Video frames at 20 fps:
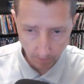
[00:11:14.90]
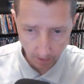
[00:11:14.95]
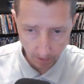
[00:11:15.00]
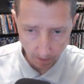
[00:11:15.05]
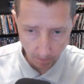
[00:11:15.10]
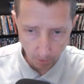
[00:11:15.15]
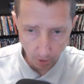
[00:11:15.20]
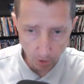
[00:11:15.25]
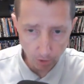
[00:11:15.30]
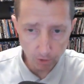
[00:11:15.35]

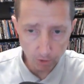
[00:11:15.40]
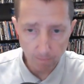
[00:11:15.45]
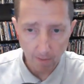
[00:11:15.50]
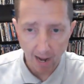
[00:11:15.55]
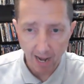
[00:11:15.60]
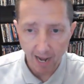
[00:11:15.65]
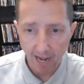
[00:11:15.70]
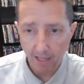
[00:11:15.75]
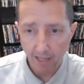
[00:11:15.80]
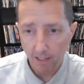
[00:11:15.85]
produced
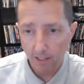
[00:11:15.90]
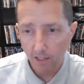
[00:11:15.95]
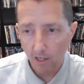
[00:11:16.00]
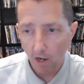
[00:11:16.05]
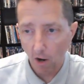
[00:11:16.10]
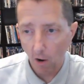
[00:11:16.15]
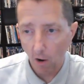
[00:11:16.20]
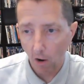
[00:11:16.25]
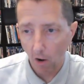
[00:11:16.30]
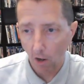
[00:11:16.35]
by Alan
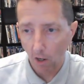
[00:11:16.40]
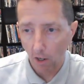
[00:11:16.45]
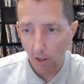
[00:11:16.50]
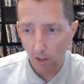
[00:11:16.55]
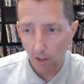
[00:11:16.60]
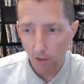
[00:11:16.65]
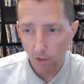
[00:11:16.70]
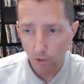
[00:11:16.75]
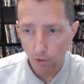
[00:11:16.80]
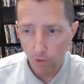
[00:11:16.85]
Carr,